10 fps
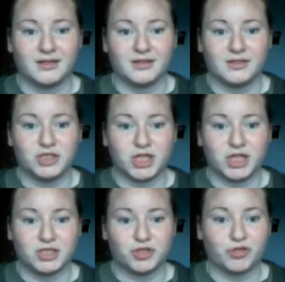the
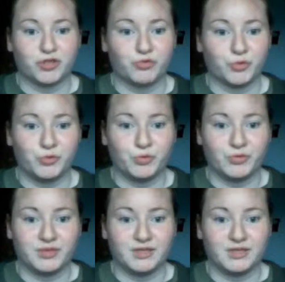judge threw
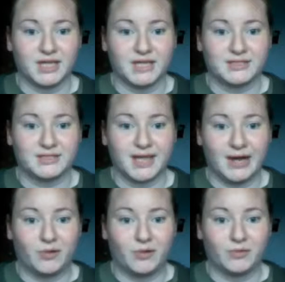the case
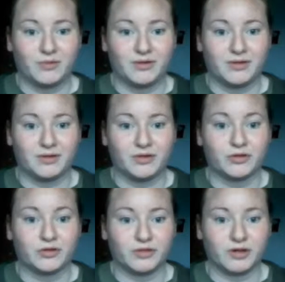out
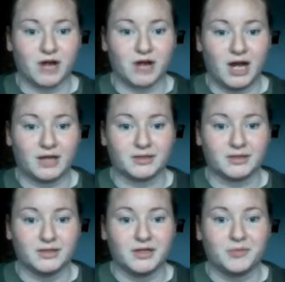earlier on
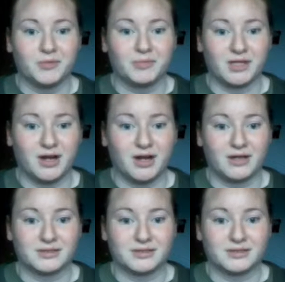
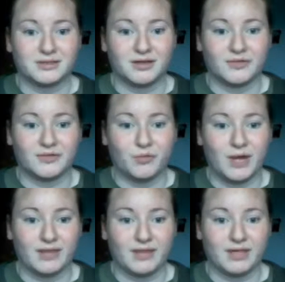because of the
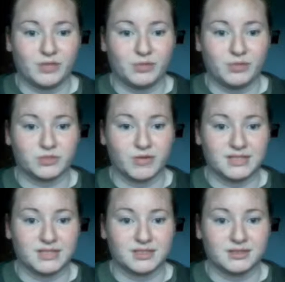way that he was
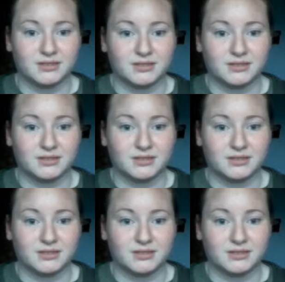arrested.